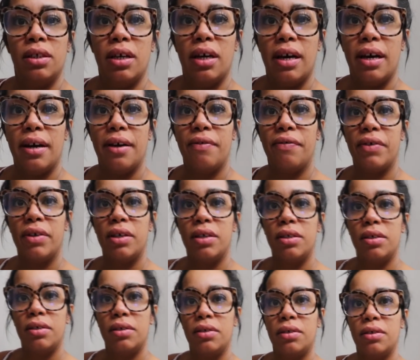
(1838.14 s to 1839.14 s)
of
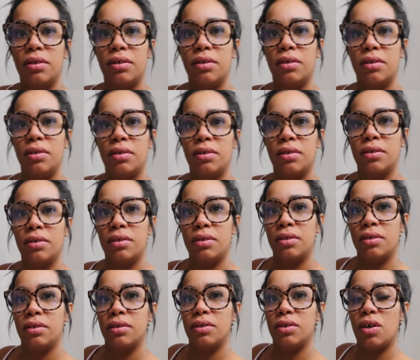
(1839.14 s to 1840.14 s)

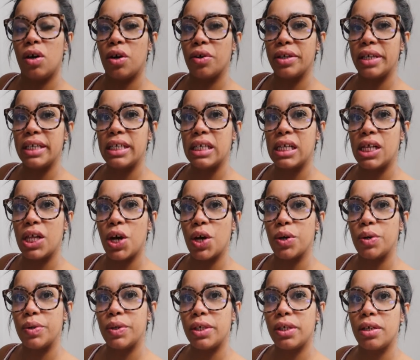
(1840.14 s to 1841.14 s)
all these
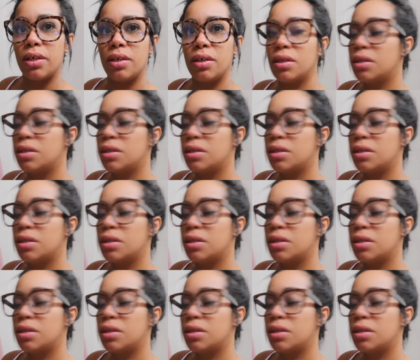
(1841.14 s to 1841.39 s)
clothes